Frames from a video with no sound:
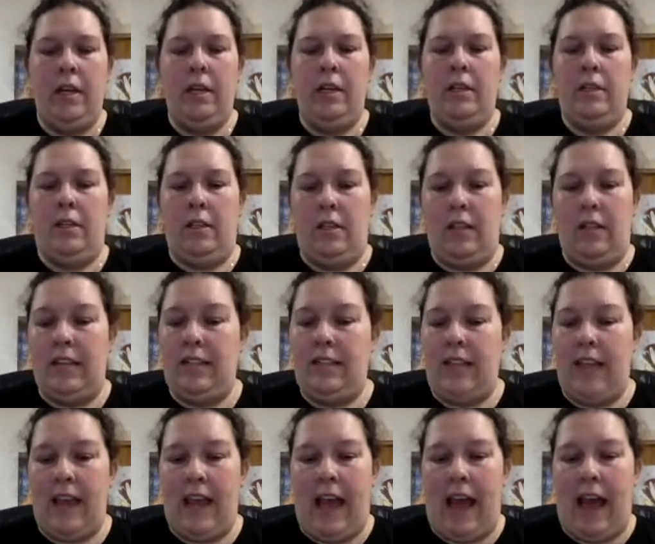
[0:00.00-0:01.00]
So let's
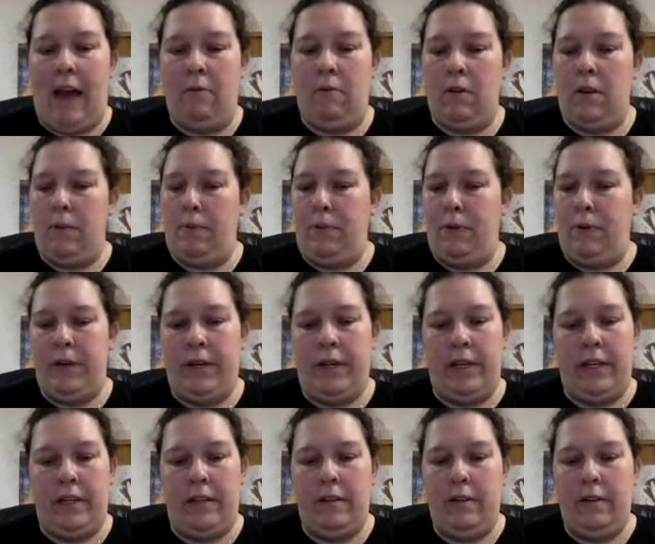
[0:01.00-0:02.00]
say I want to put